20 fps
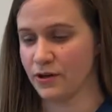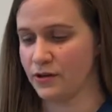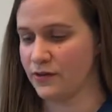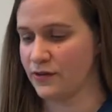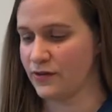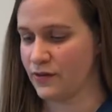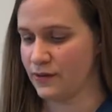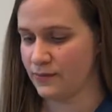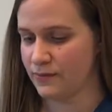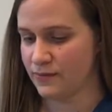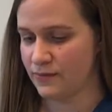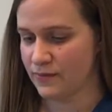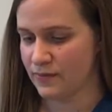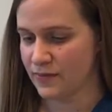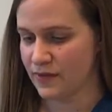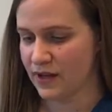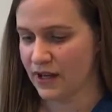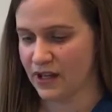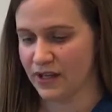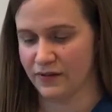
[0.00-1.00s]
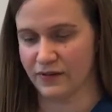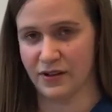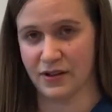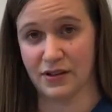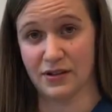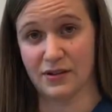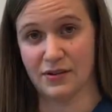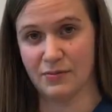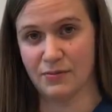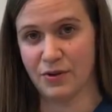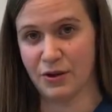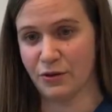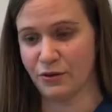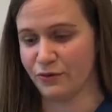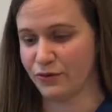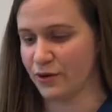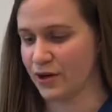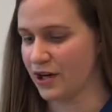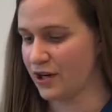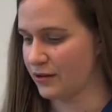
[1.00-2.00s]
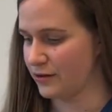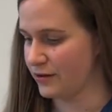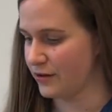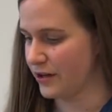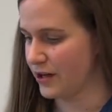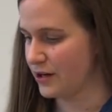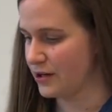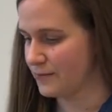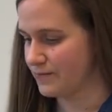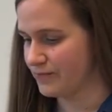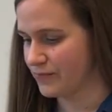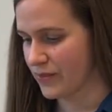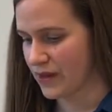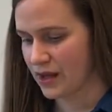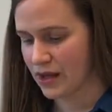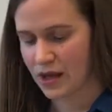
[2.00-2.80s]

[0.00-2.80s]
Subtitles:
birds. Kind of a beautiful color there.